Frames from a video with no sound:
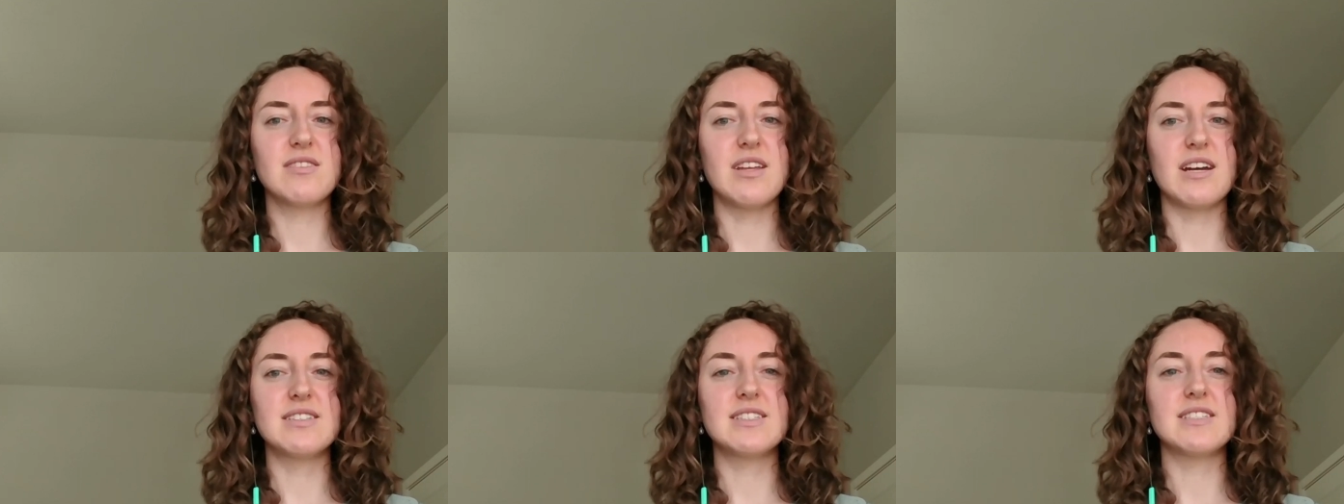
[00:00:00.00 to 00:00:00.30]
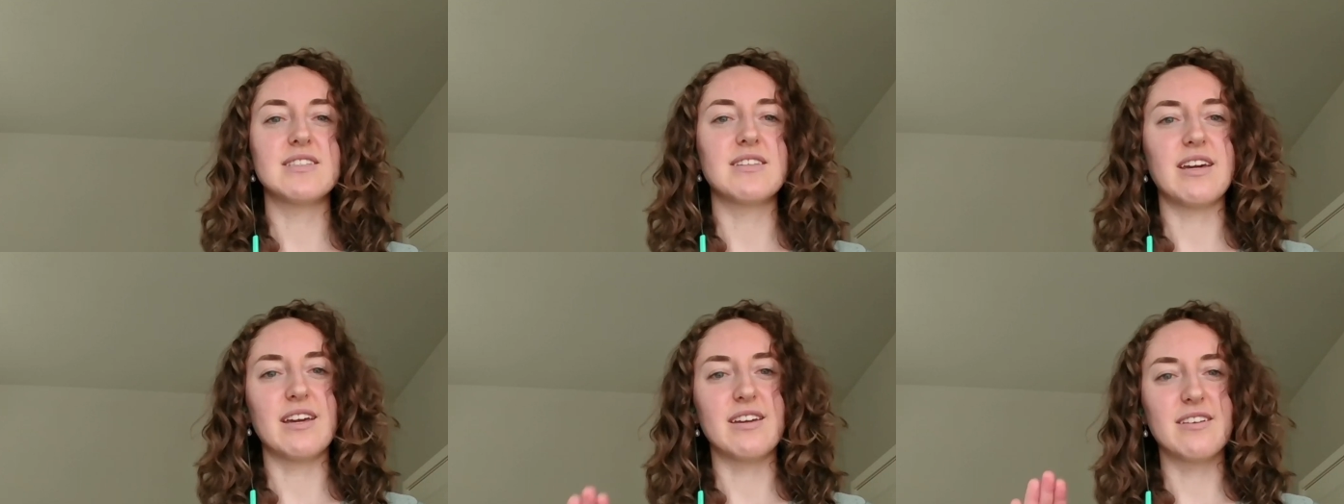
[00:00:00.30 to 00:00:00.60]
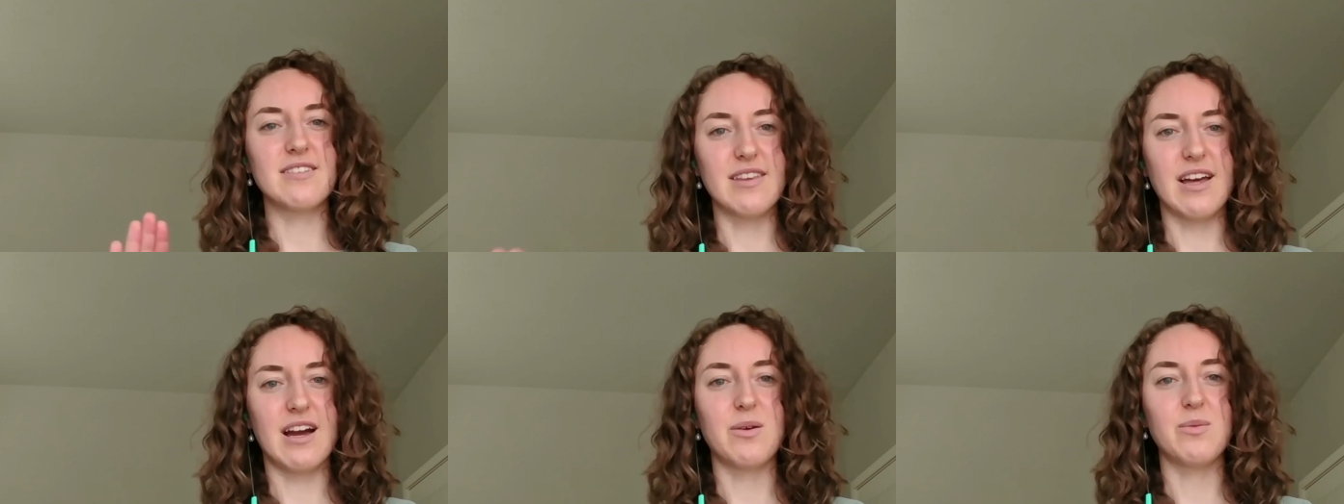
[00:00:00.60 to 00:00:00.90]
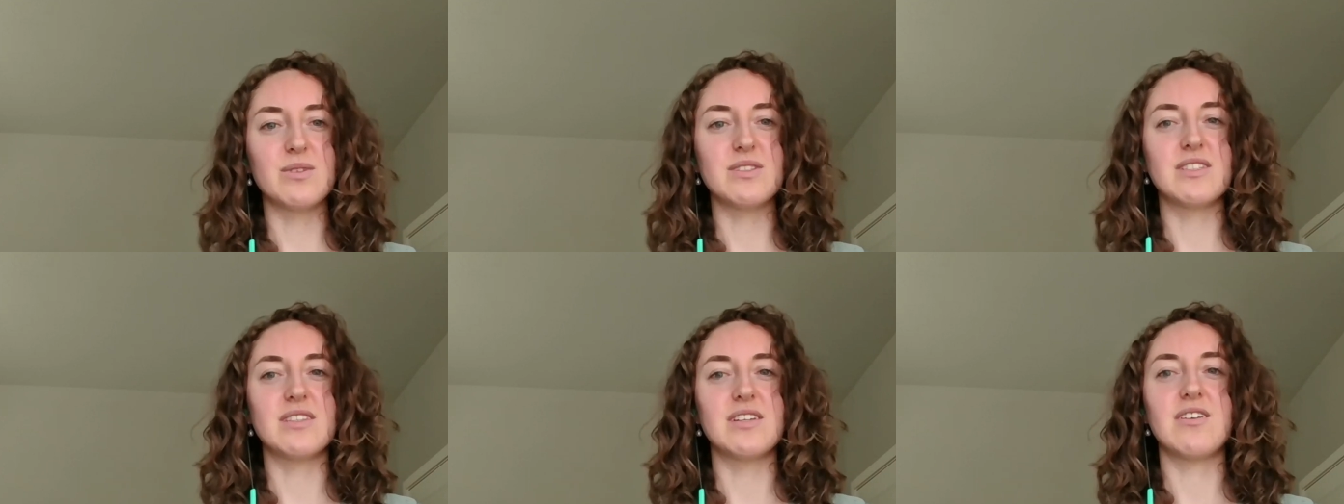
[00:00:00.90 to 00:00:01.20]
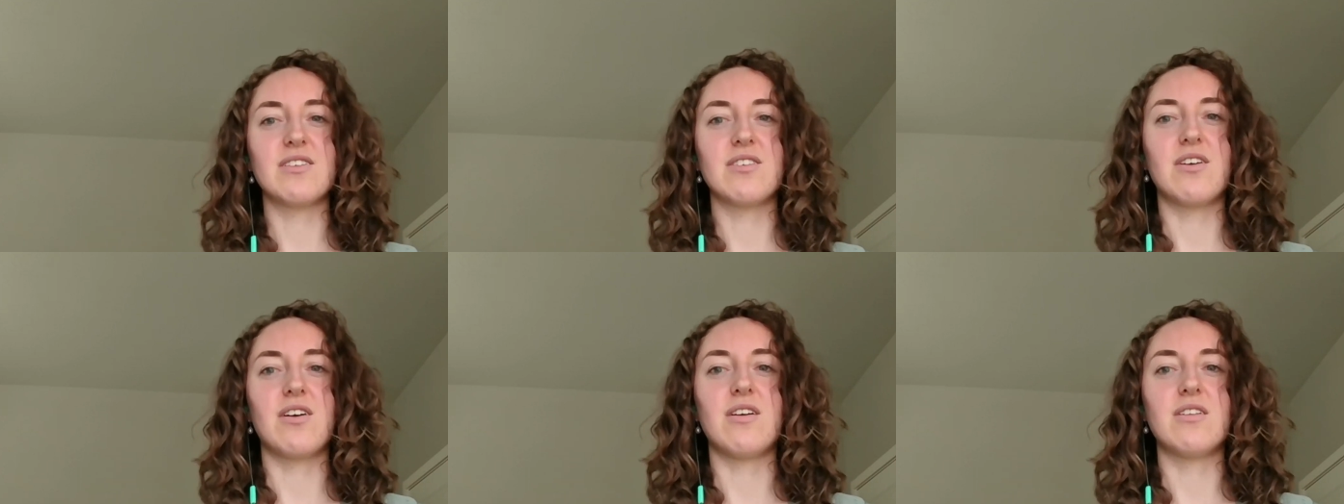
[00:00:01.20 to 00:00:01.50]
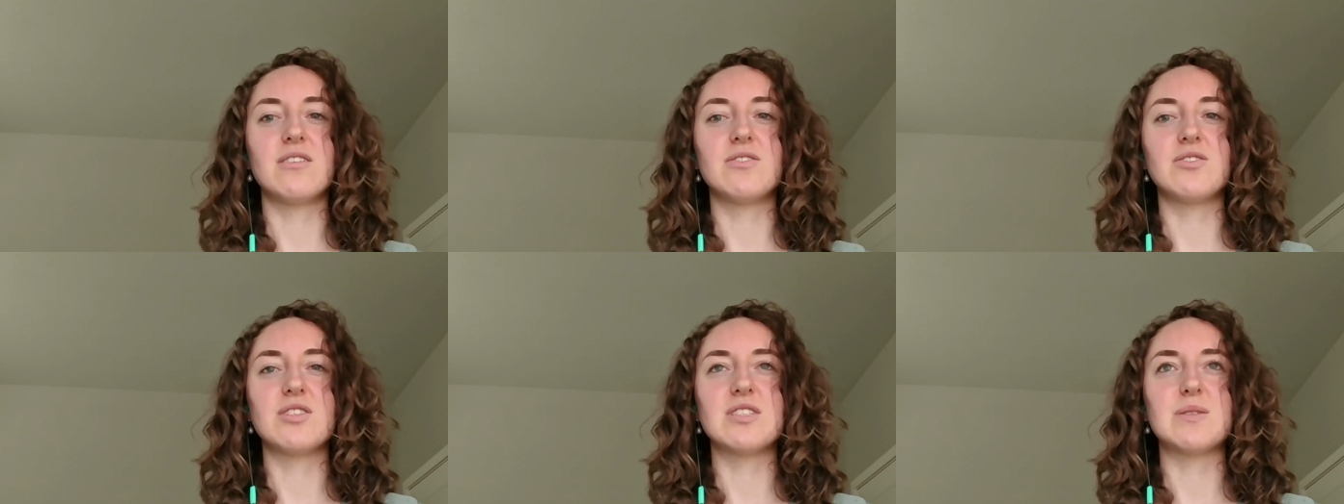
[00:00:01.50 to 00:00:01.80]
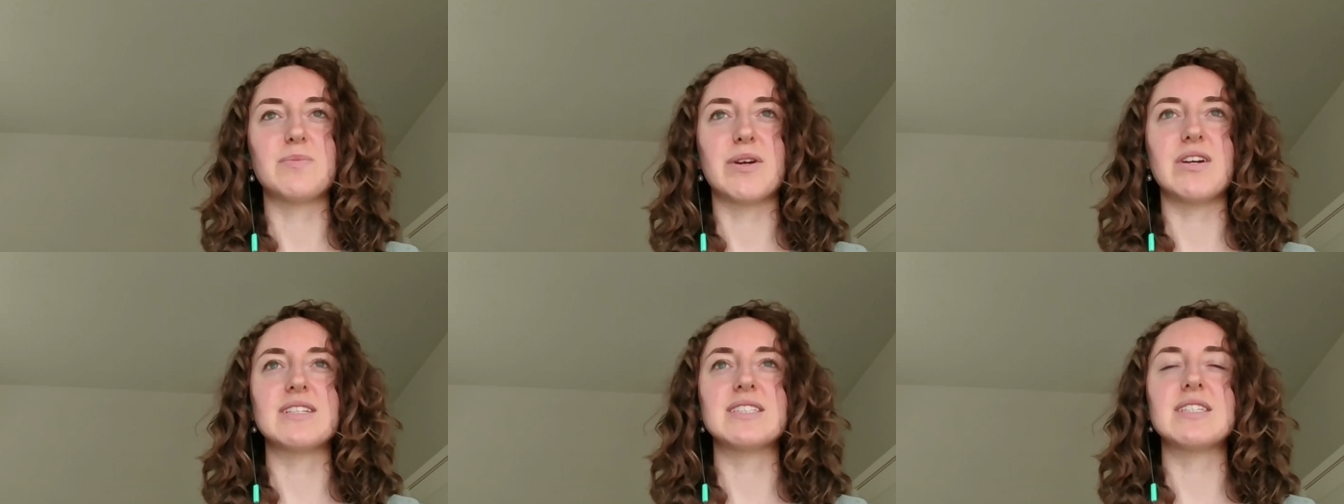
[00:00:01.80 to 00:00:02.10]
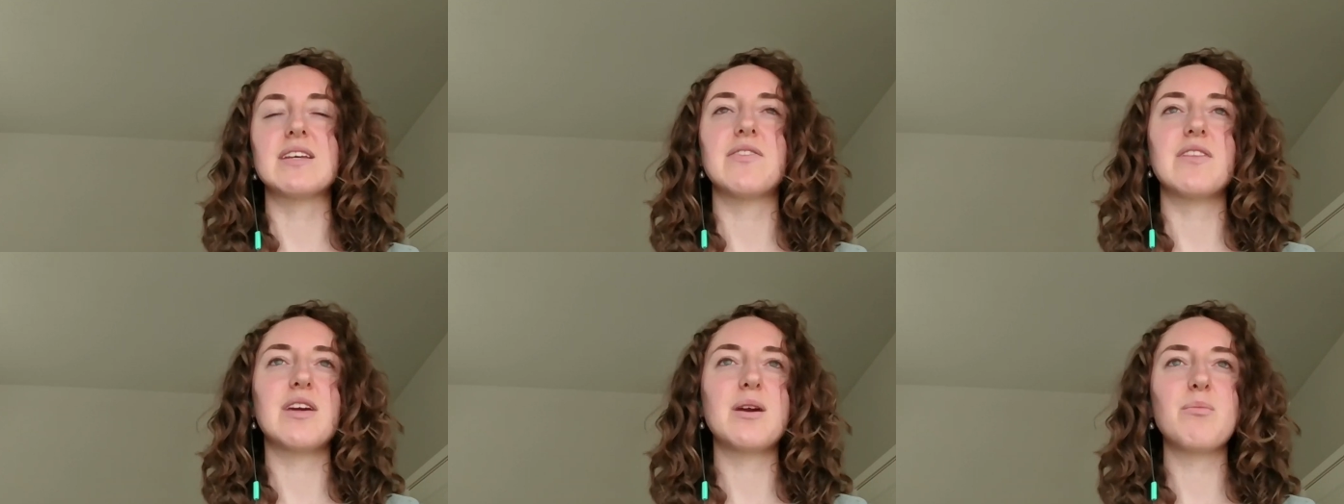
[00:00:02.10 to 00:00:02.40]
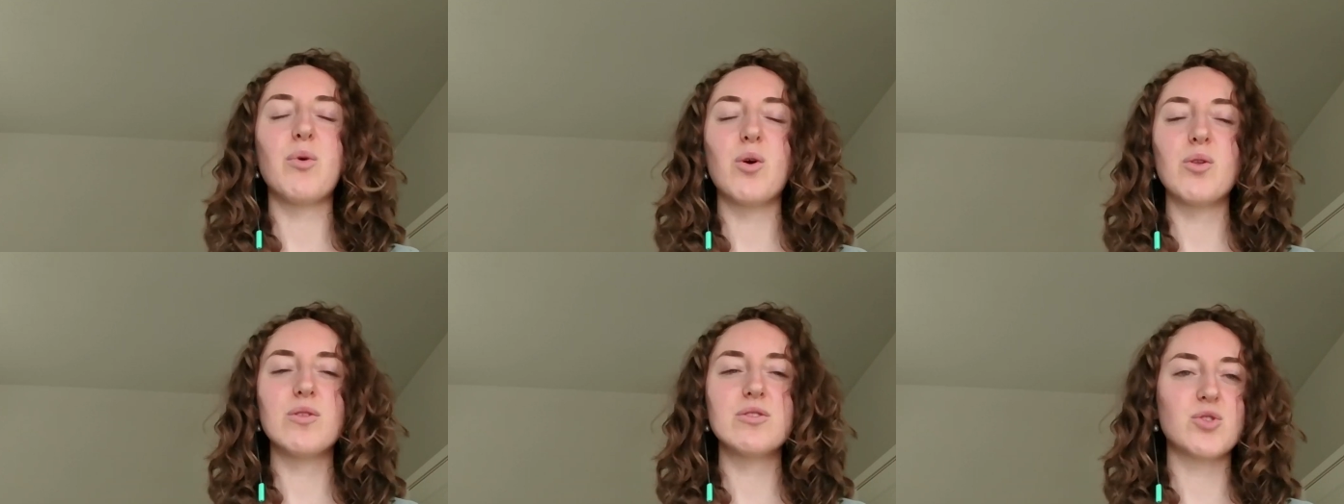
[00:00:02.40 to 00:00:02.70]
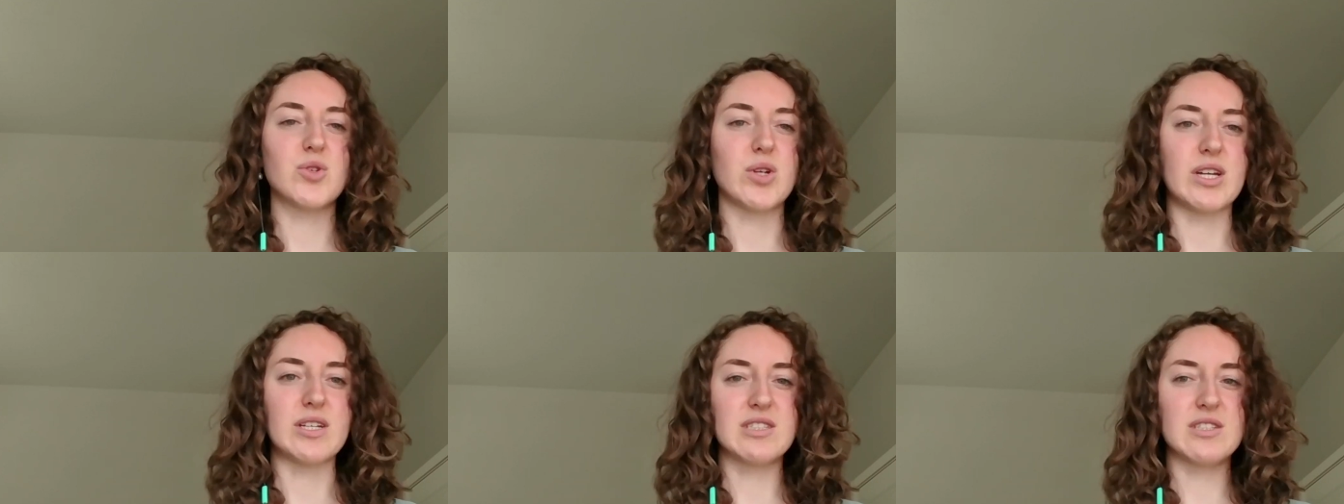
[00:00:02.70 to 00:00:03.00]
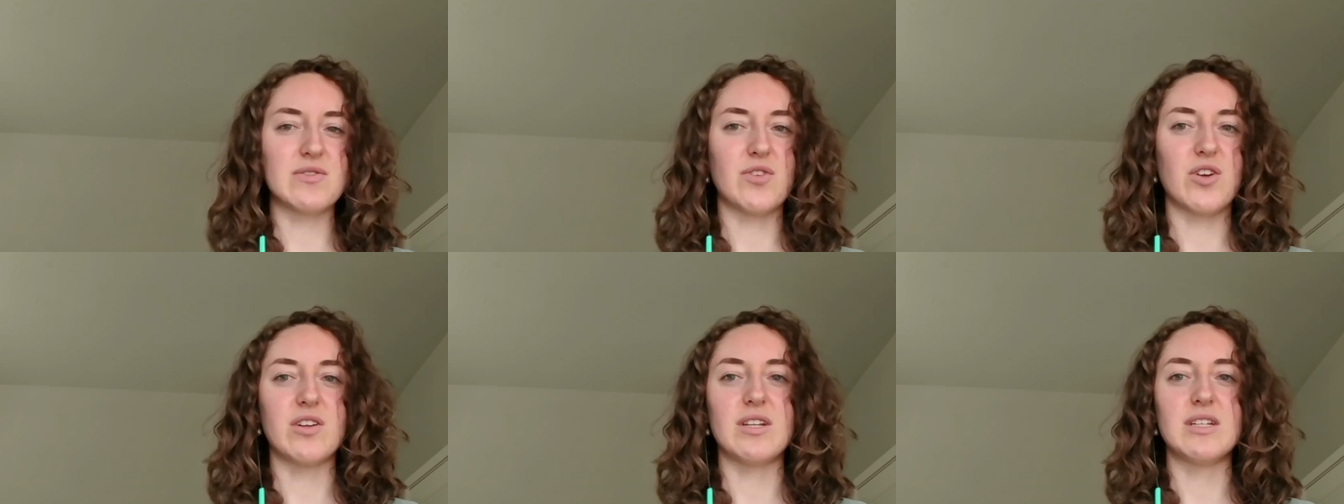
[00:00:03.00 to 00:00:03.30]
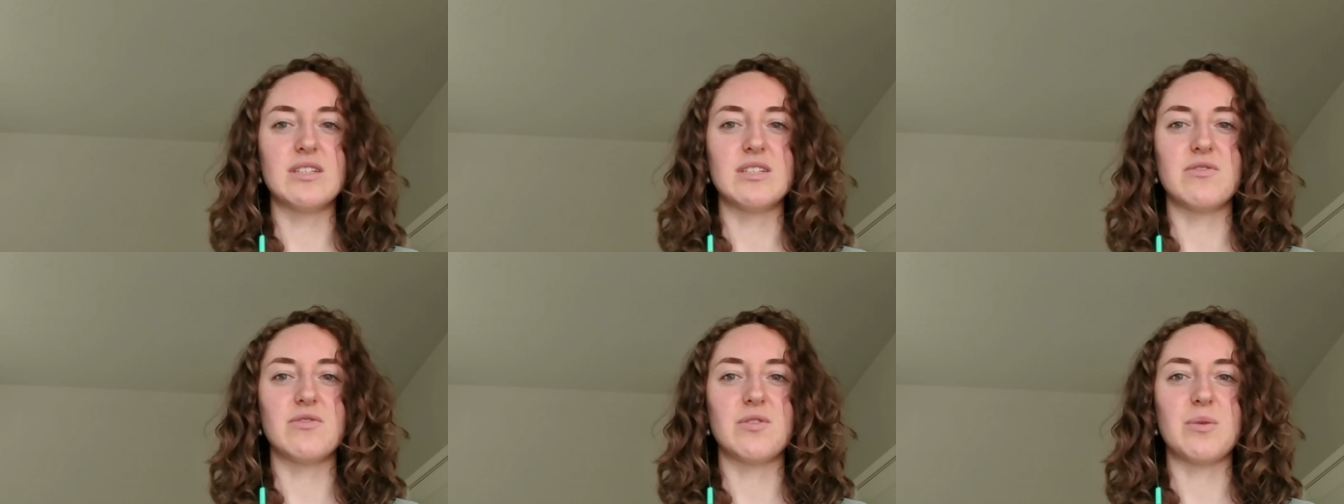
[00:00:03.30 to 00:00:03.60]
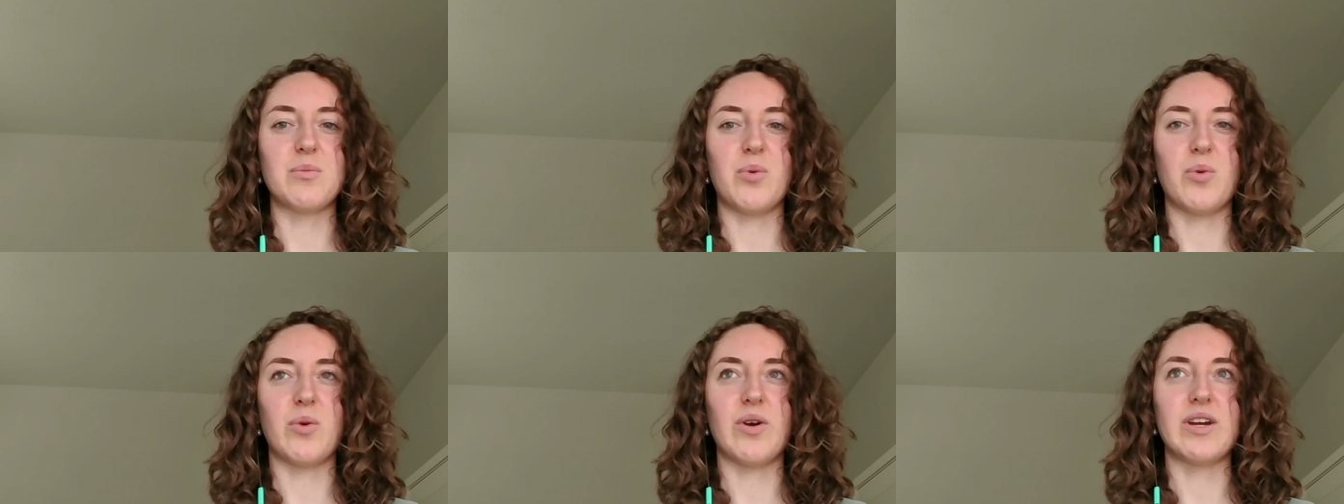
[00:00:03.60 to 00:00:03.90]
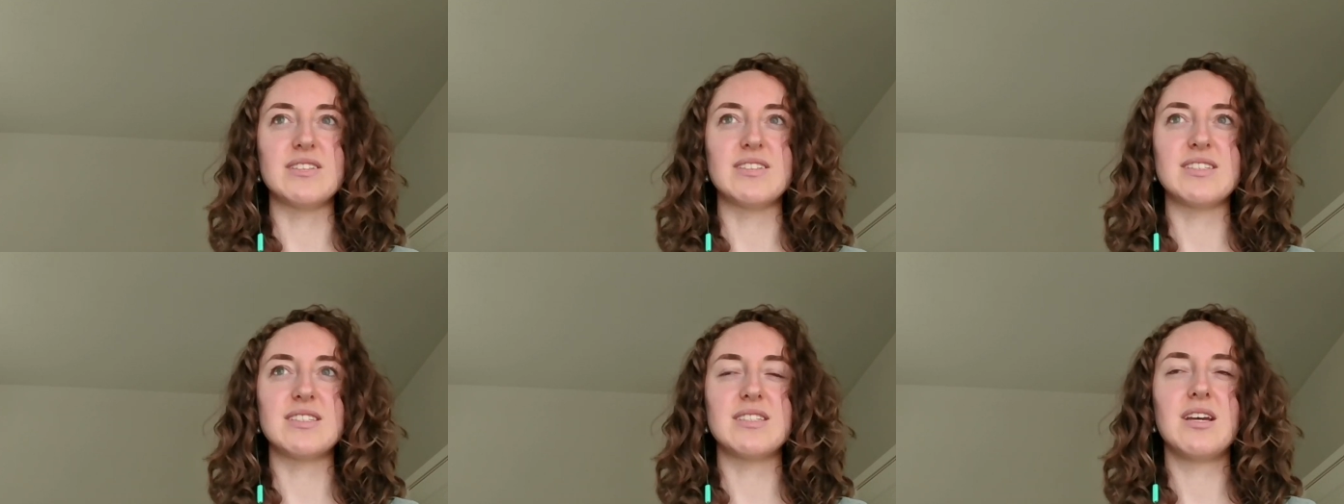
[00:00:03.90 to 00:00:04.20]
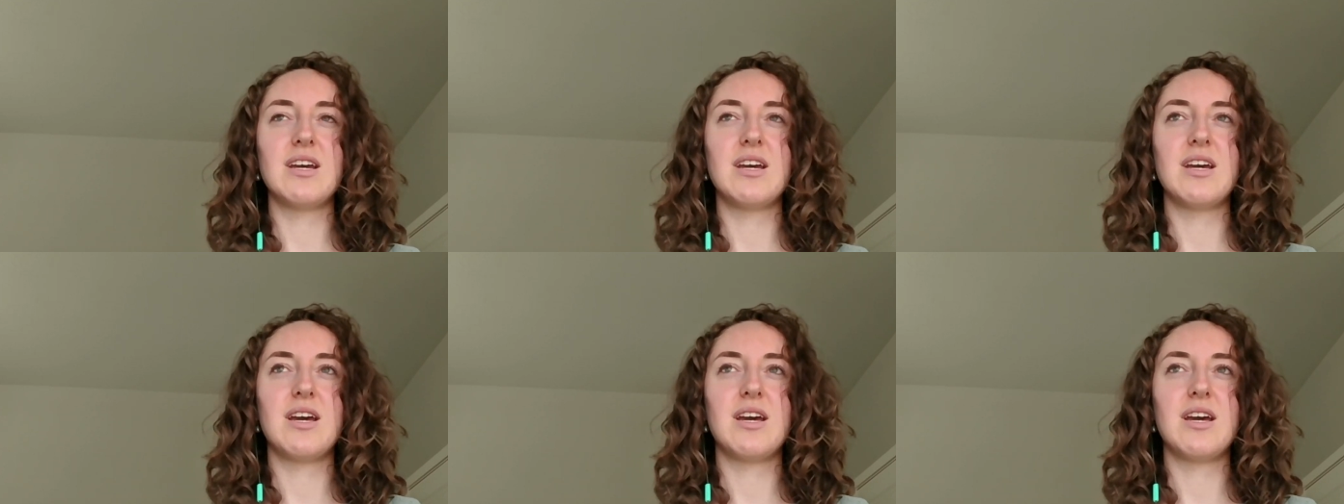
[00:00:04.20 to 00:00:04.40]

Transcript: That's like that was their college experience. And they both transferred at different points.